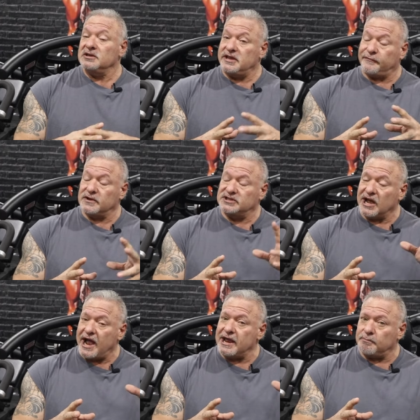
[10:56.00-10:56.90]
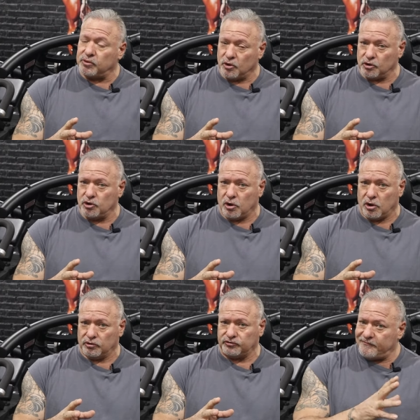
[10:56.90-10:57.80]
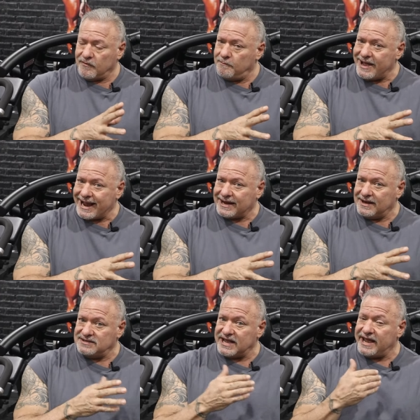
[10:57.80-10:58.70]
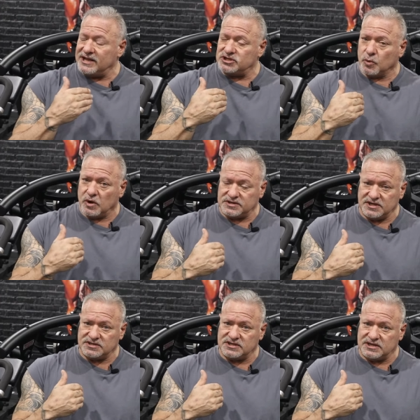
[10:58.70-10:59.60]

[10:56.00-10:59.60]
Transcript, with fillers: different diet protocols from back in the day to what these